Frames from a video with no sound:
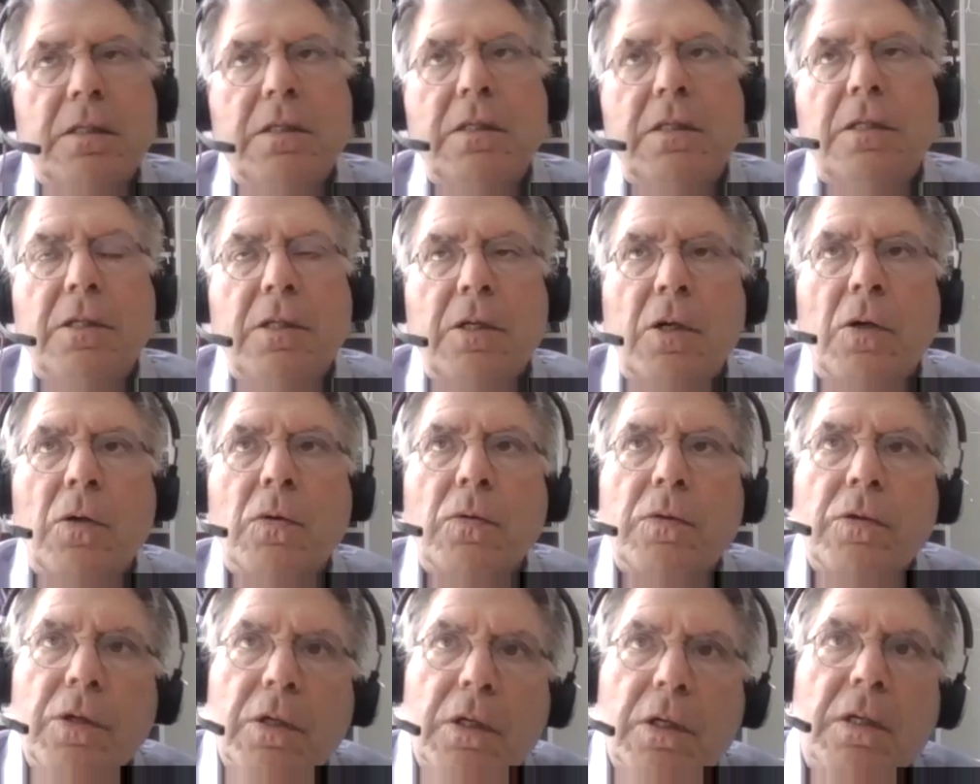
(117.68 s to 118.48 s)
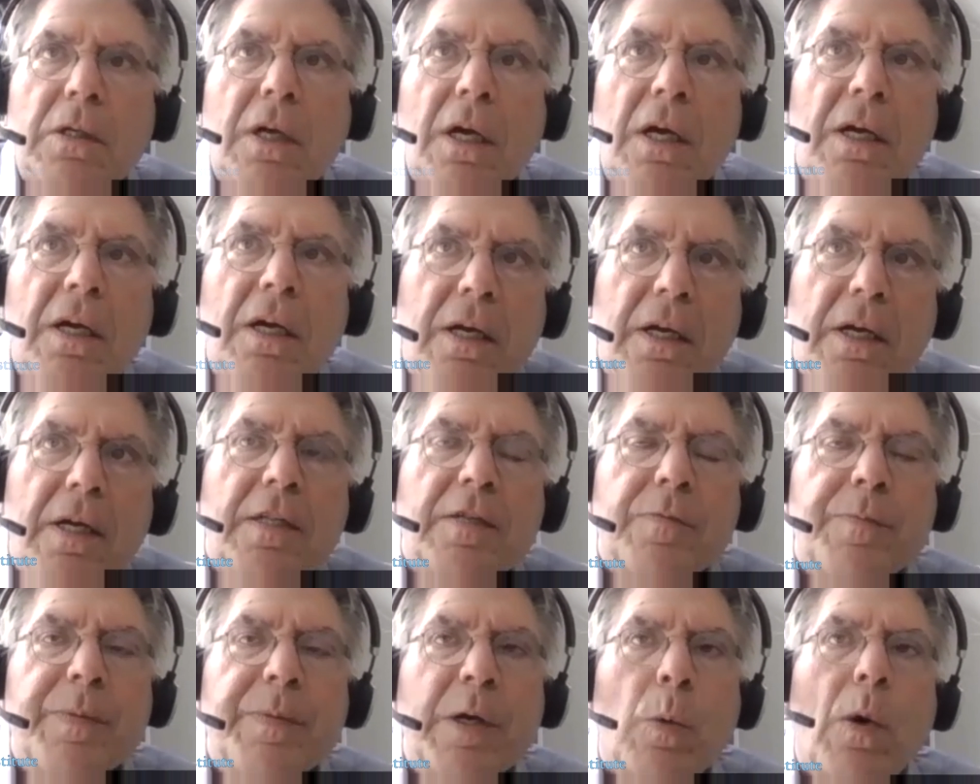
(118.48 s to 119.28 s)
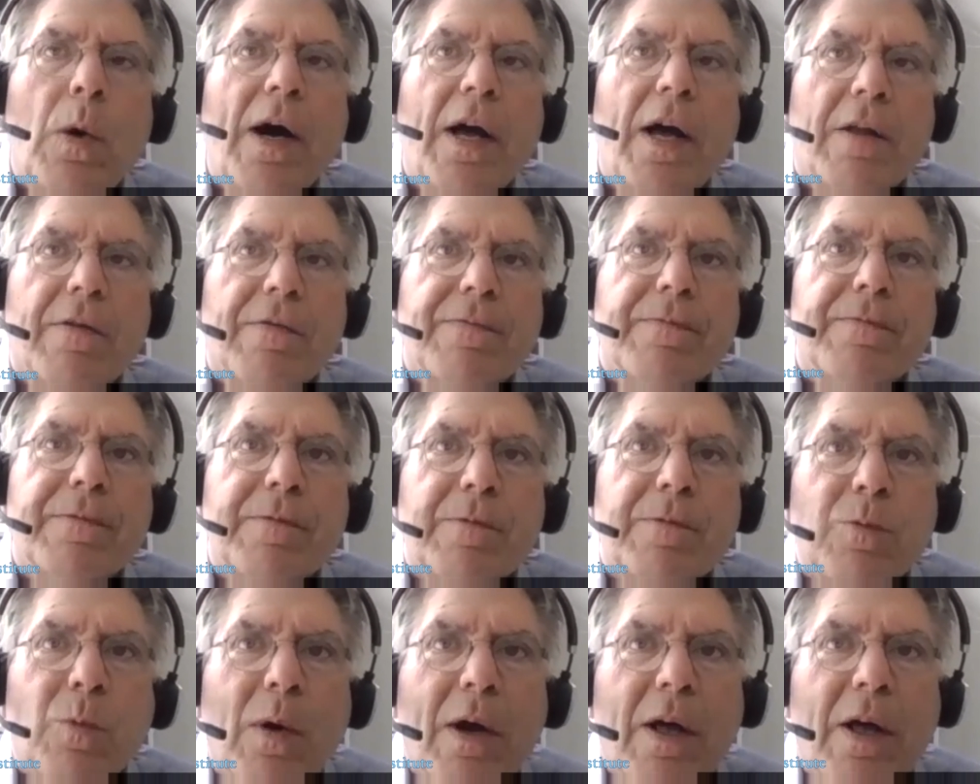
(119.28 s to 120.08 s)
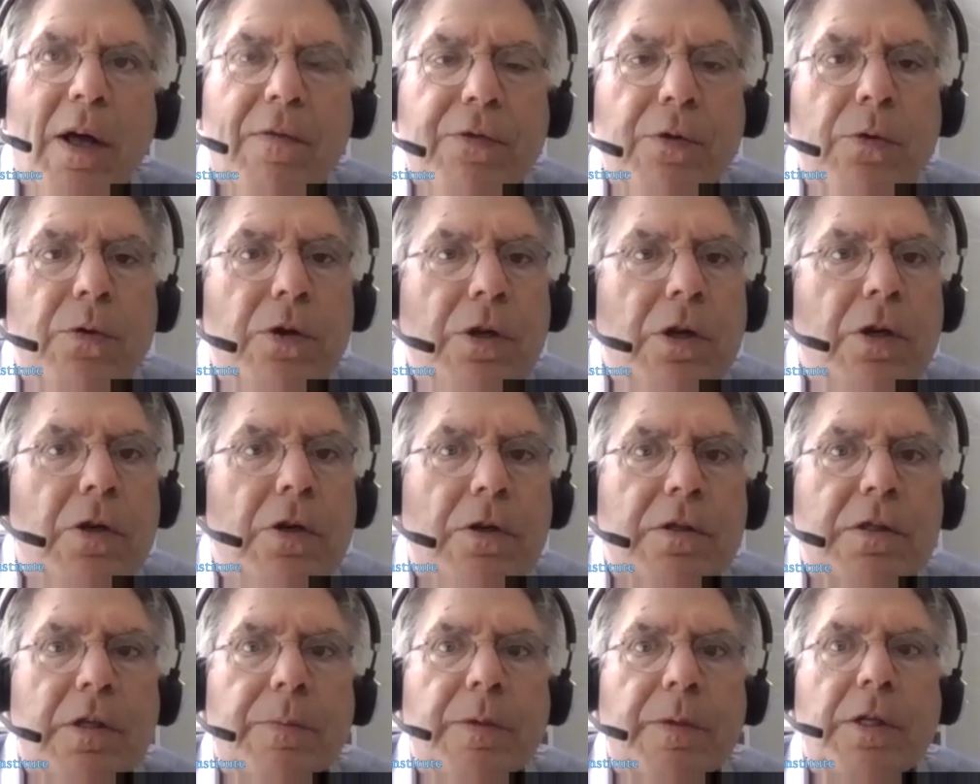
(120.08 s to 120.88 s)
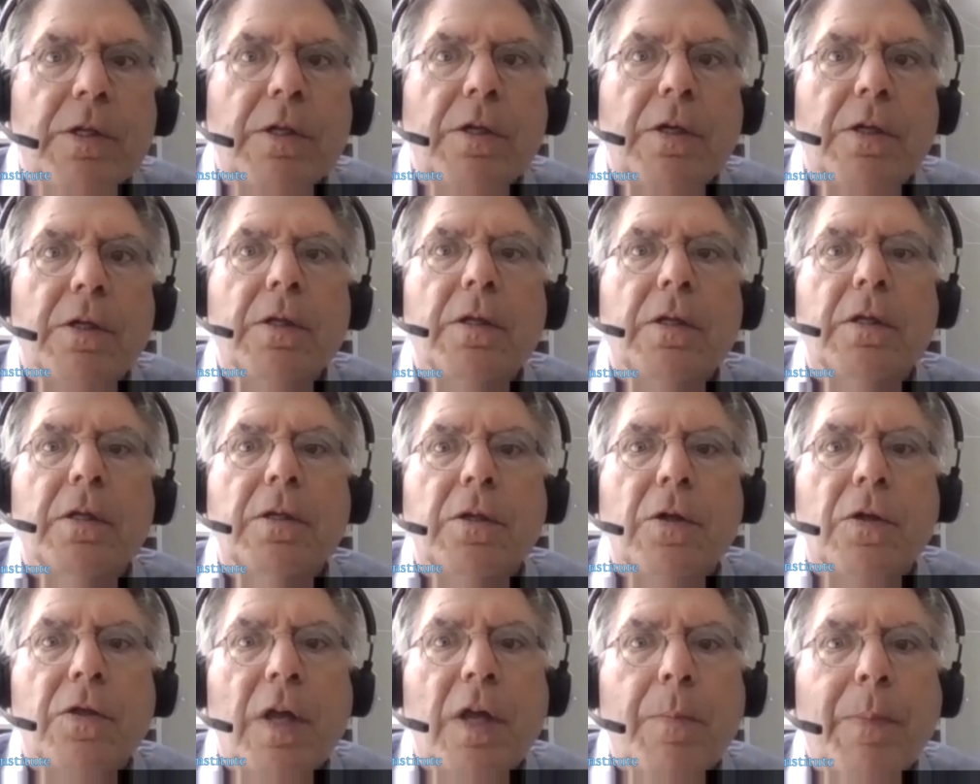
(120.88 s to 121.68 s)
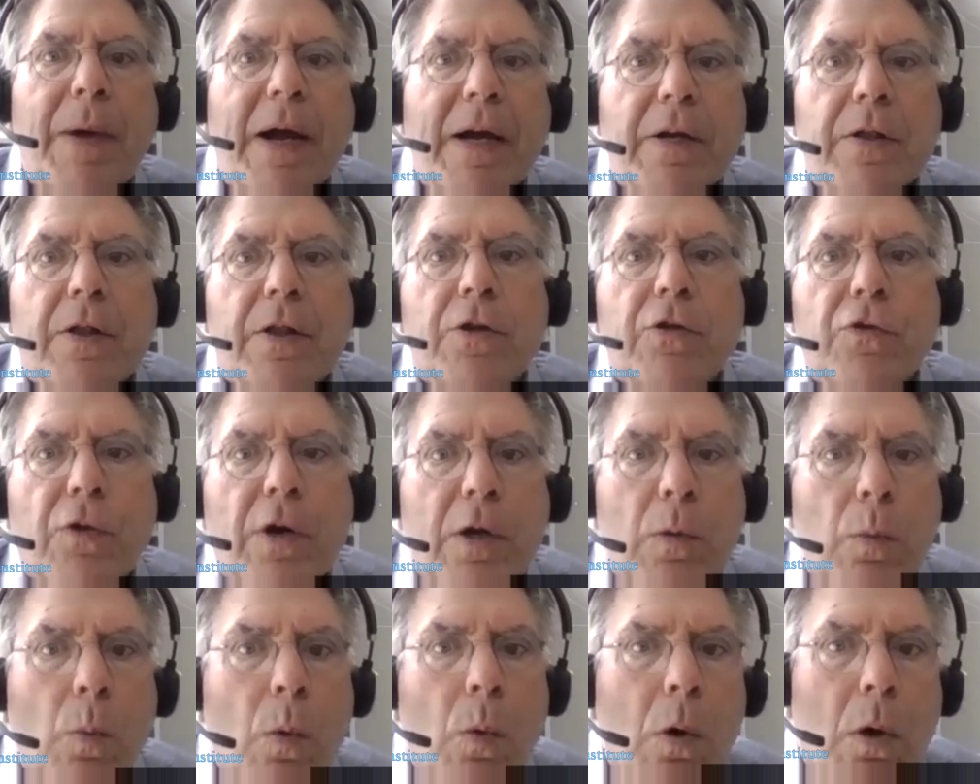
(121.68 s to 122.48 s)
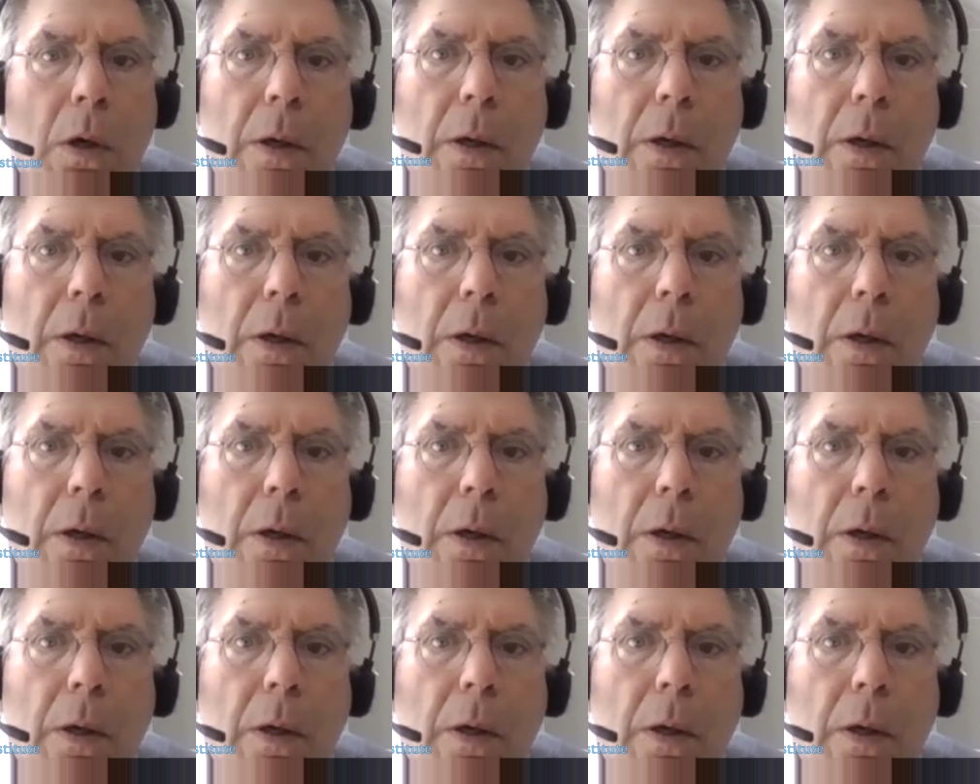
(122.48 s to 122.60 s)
been a wild few years. I mean, you think back to the trade war. I